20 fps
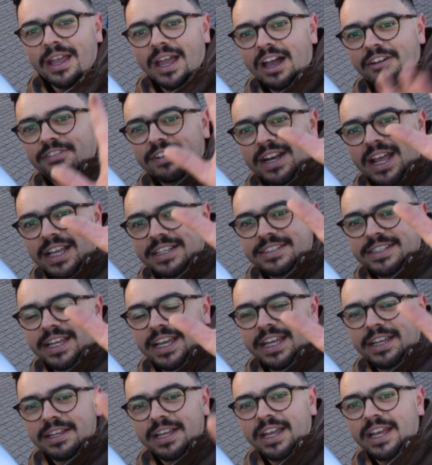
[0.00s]
Have a nice
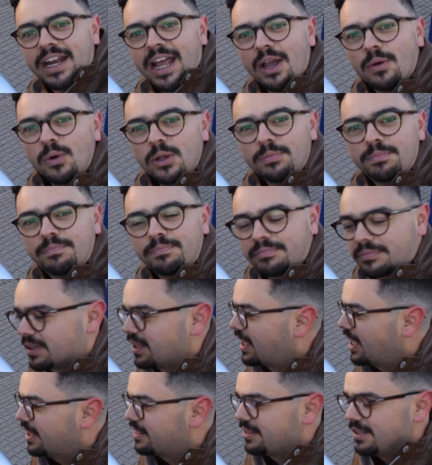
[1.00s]
day. And I will
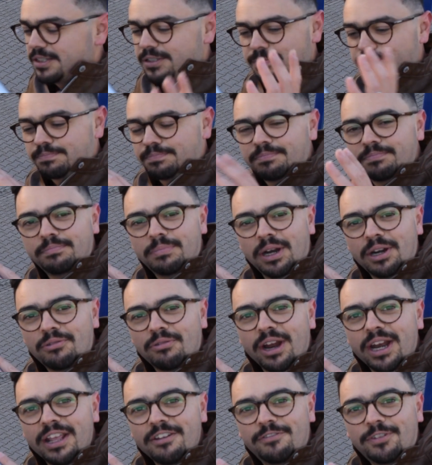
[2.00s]
get this
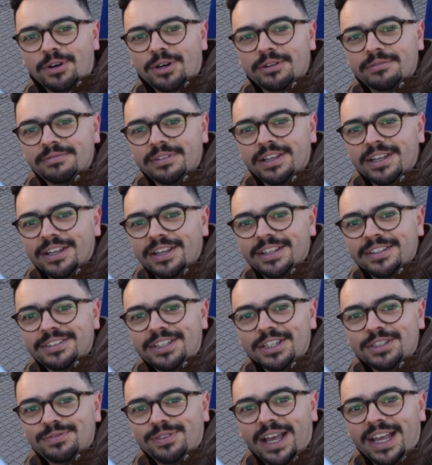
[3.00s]
bird ready for
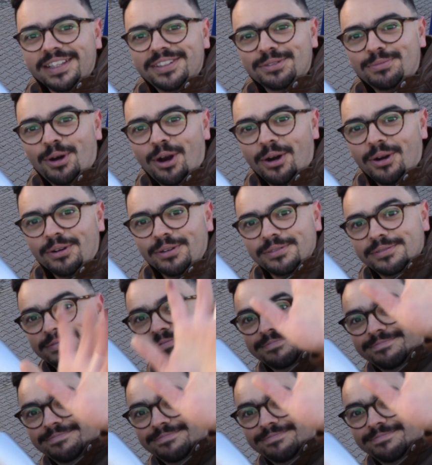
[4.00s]
test flight tomorrow.